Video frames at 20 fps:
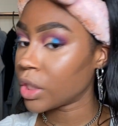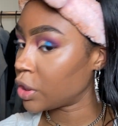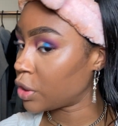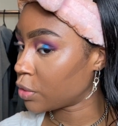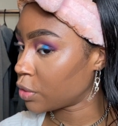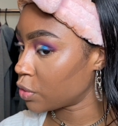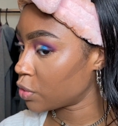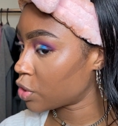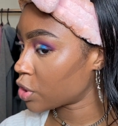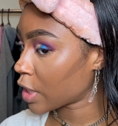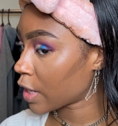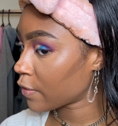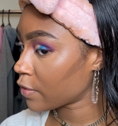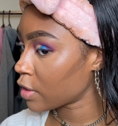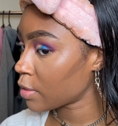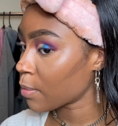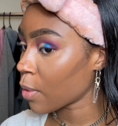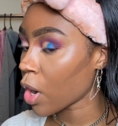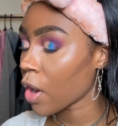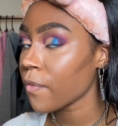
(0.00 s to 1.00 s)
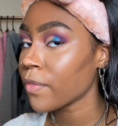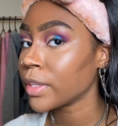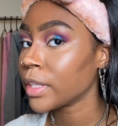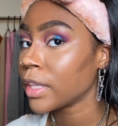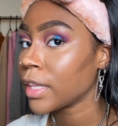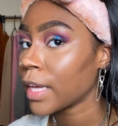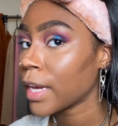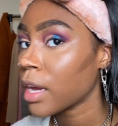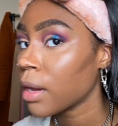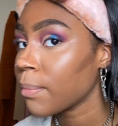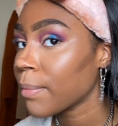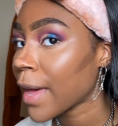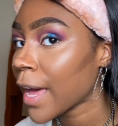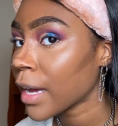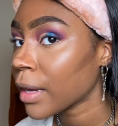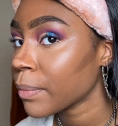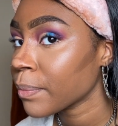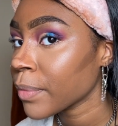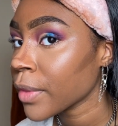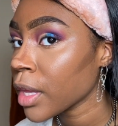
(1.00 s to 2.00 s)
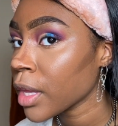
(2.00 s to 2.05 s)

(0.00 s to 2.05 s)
until you shave them off and then they come back.